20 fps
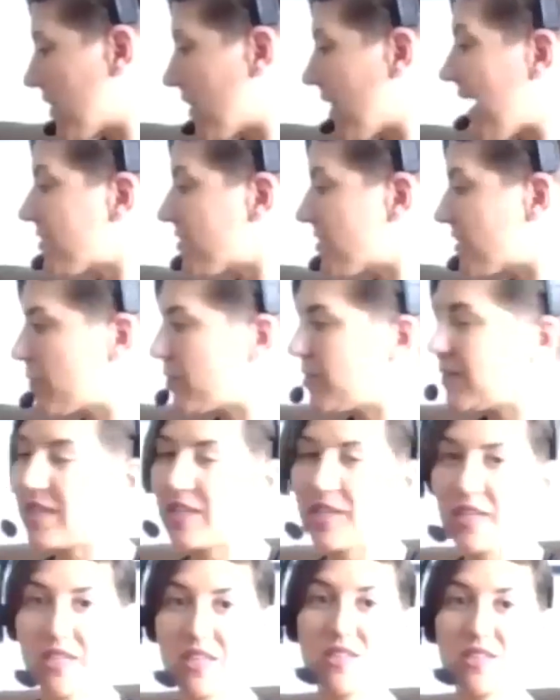the last thing we
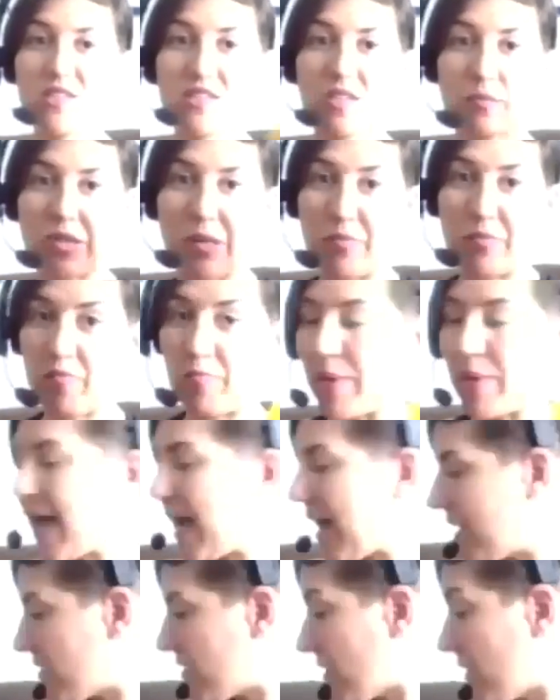need is some type of
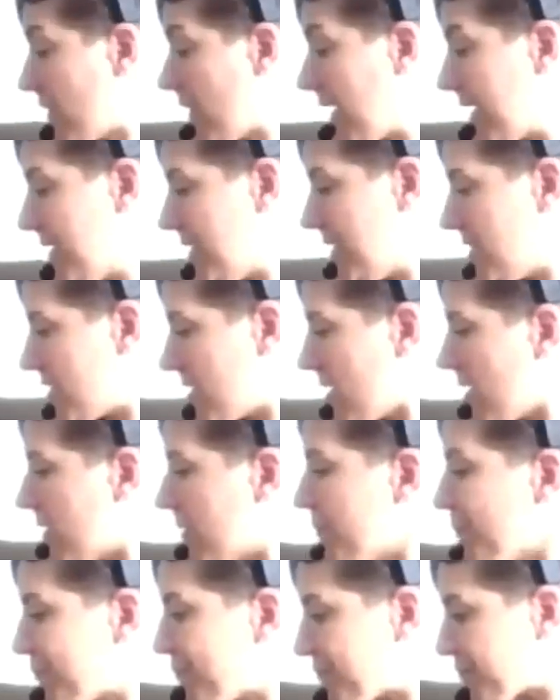band light.
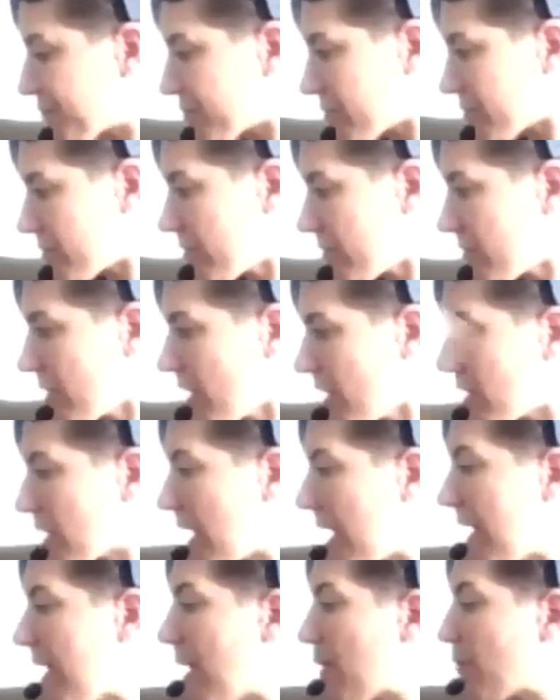
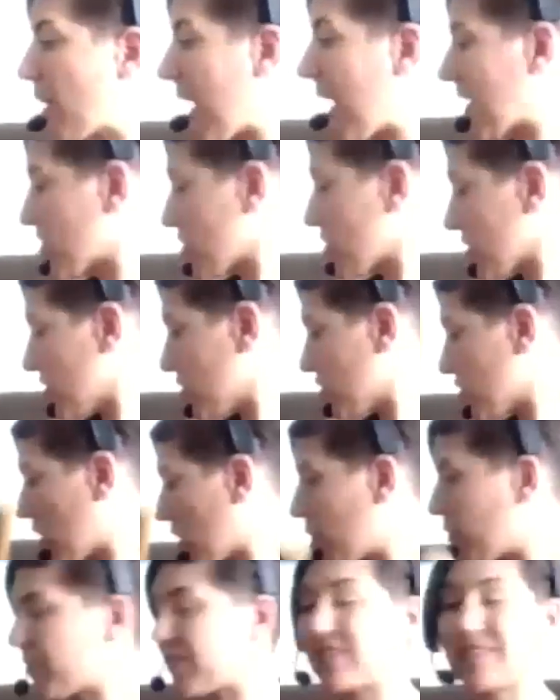Okay, and we're actually going to
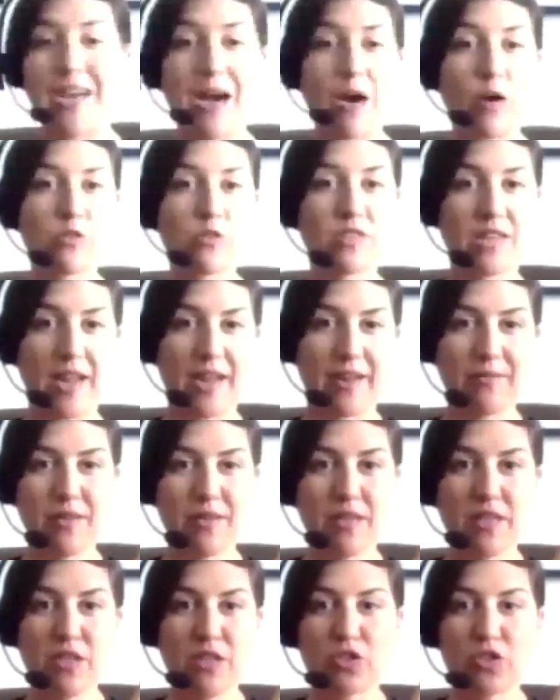start with the dowel today.
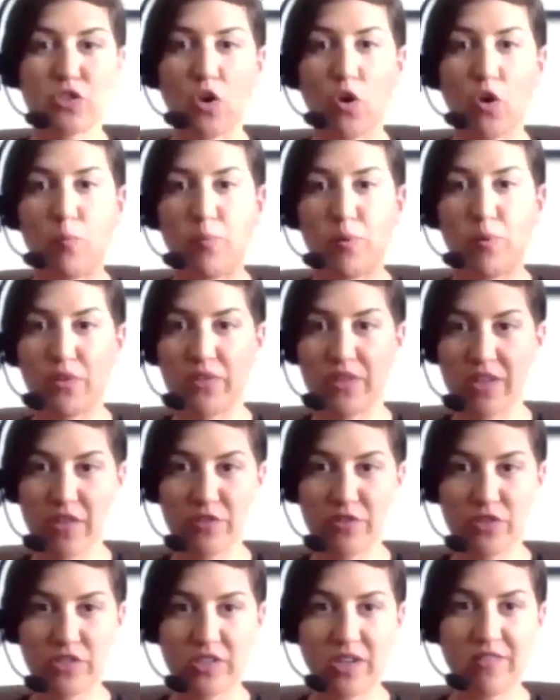So put the
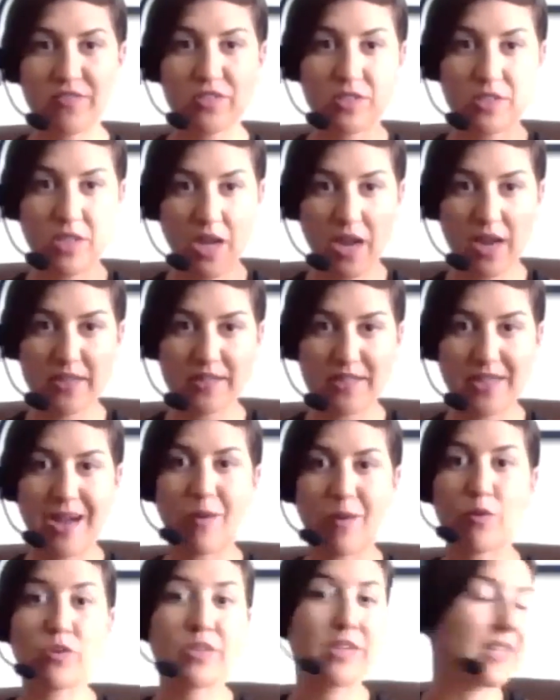other stuff aside, dowel,